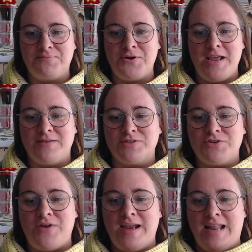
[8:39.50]
pronounced
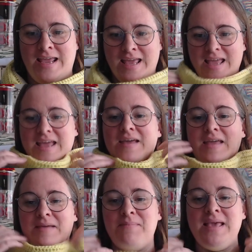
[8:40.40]
correctly.
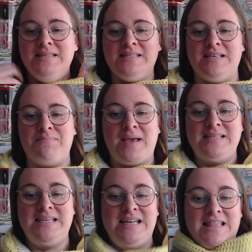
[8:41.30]
It means that
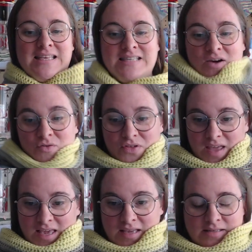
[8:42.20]
basically this whole
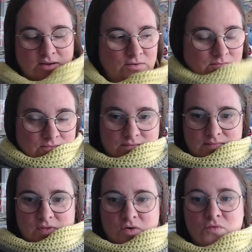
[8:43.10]
thing is all,
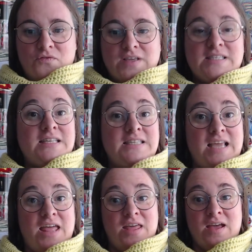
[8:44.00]
all fitted
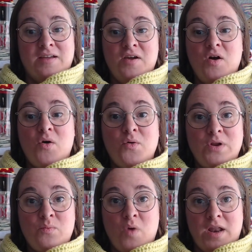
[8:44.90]
together, all
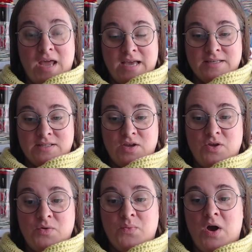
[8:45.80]
in one as
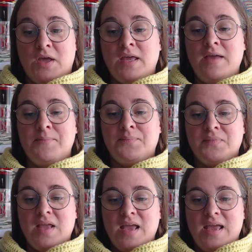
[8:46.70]
you work it.
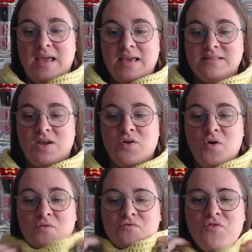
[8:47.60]
It's got
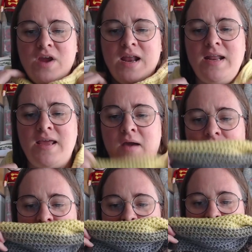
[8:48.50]
really, a
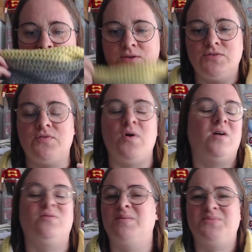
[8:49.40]
really beautiful,
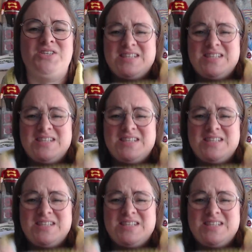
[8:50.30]
oh, I'm just